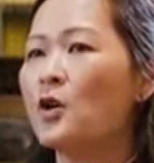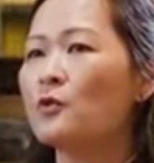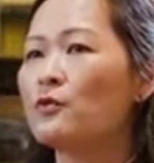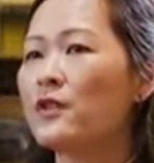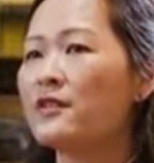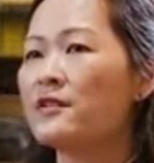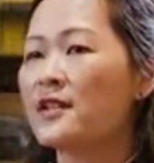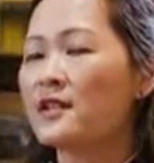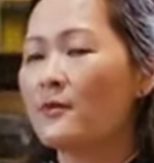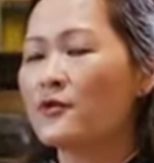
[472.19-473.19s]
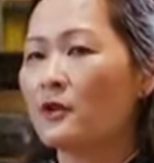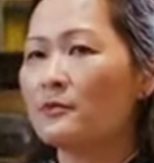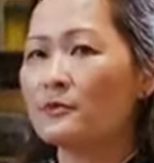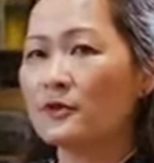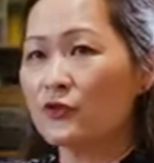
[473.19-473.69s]
with an
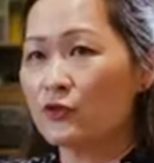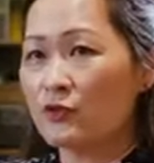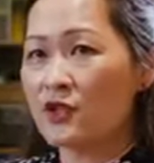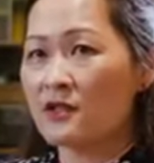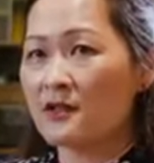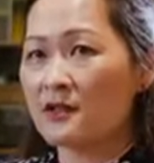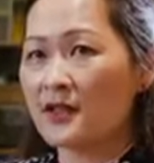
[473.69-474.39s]
absorbable suture,